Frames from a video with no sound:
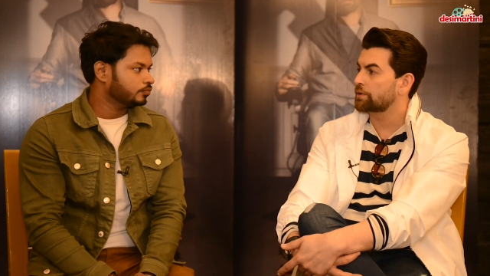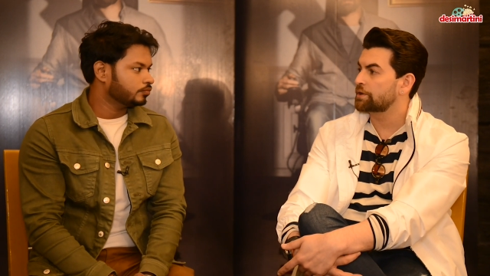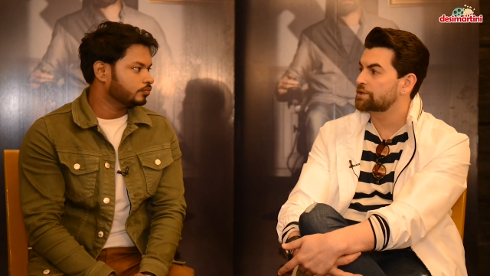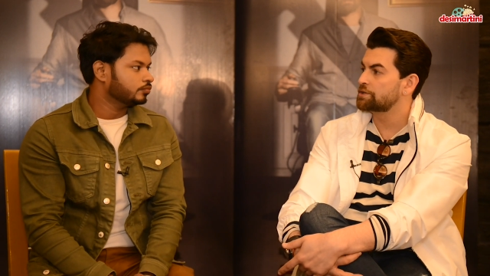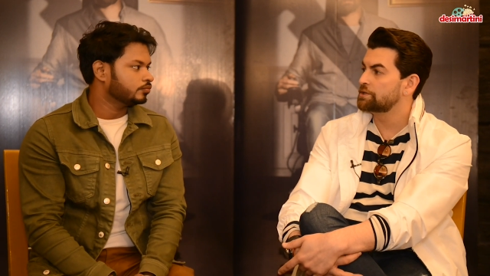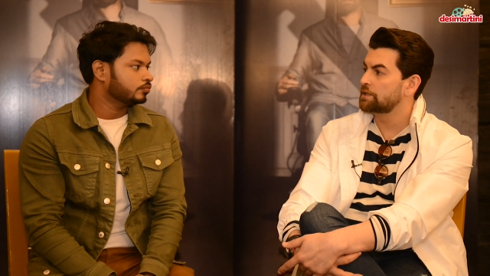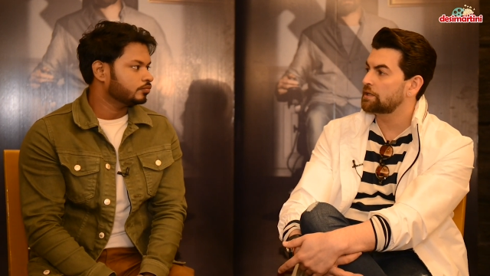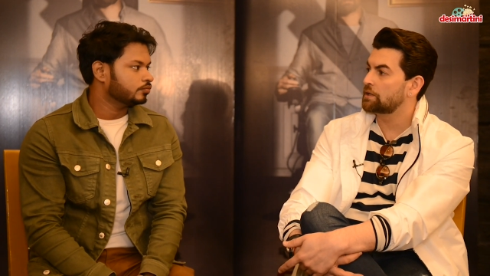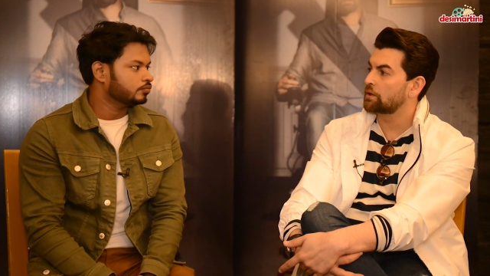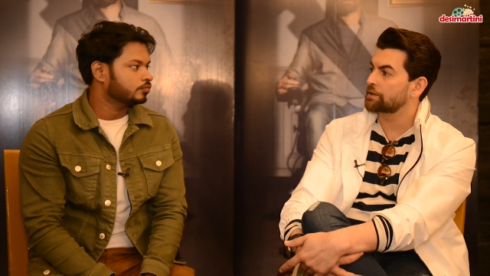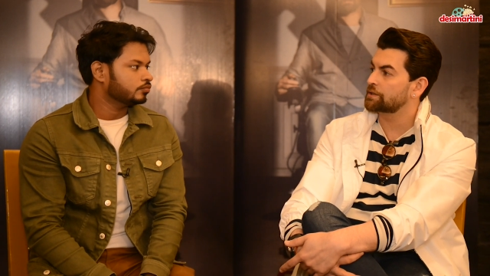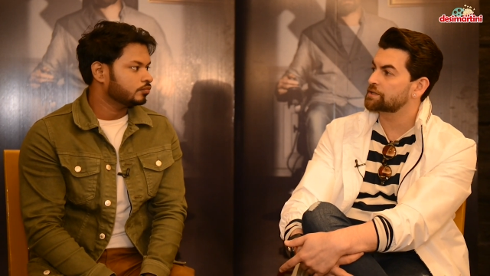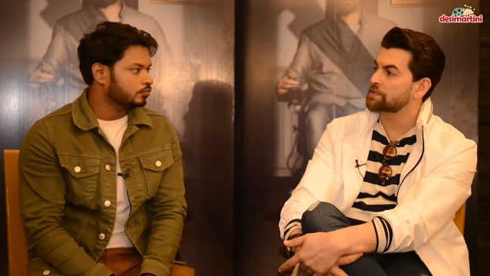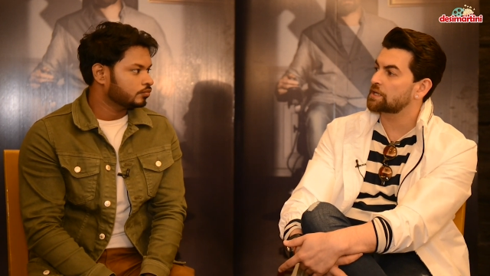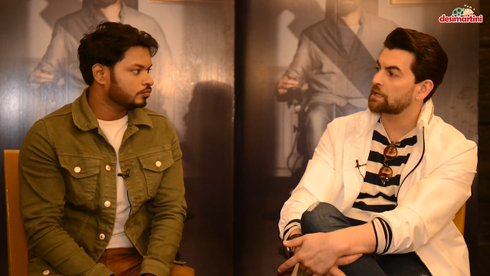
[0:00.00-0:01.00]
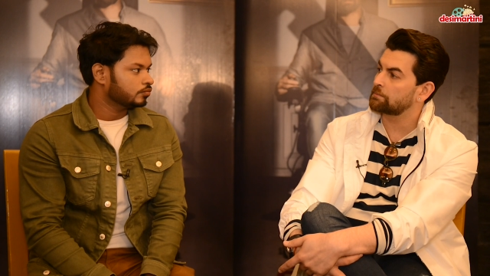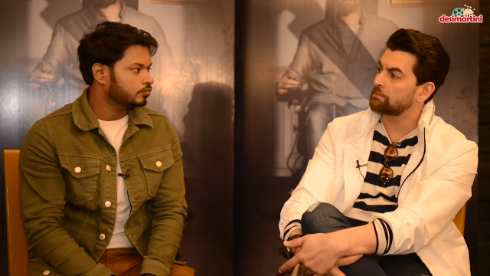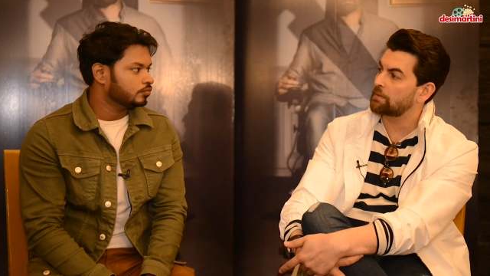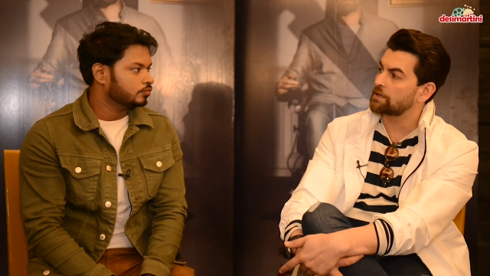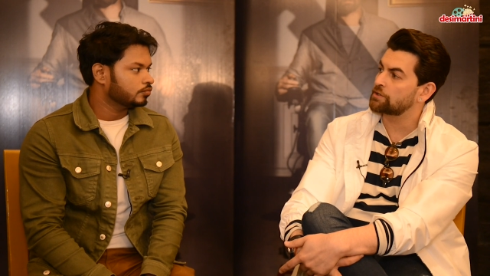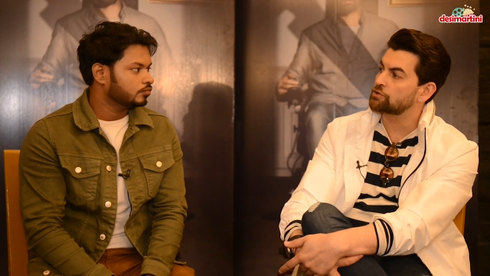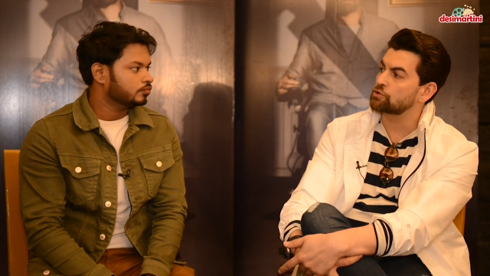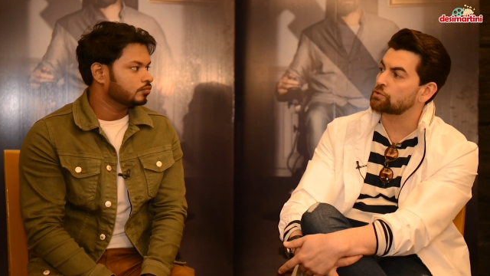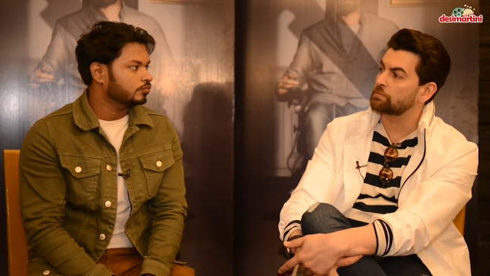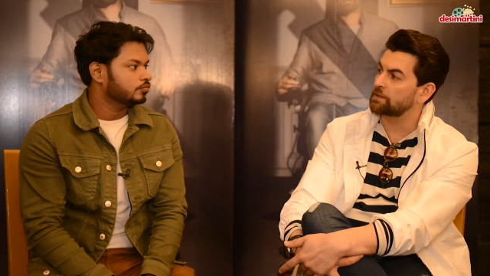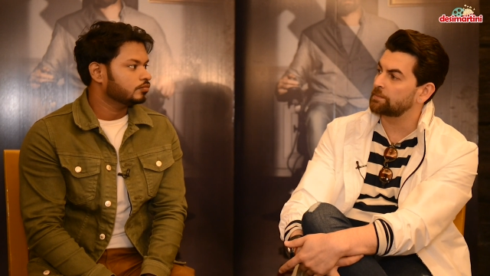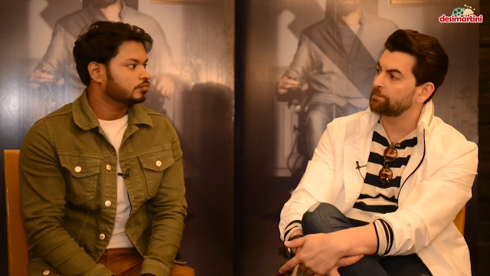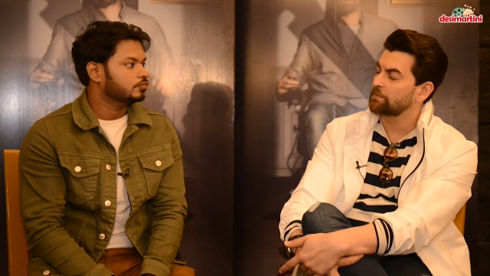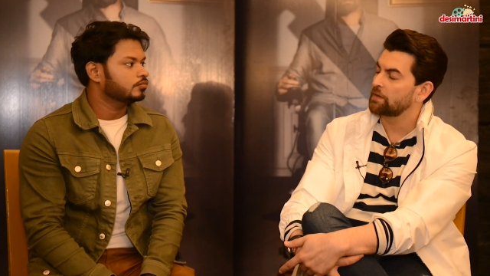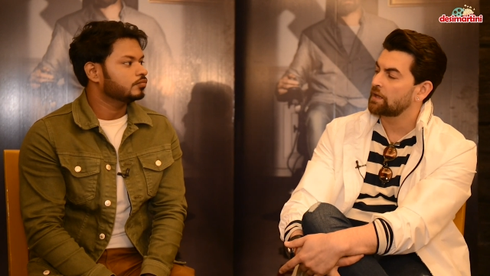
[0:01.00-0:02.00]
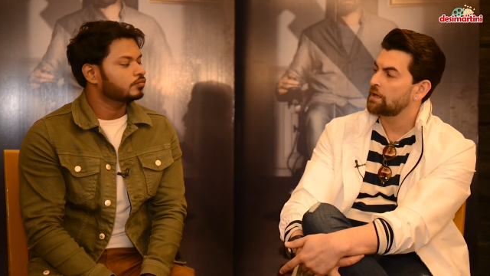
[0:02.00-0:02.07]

Speaker 1: originally got it sung by Jubin.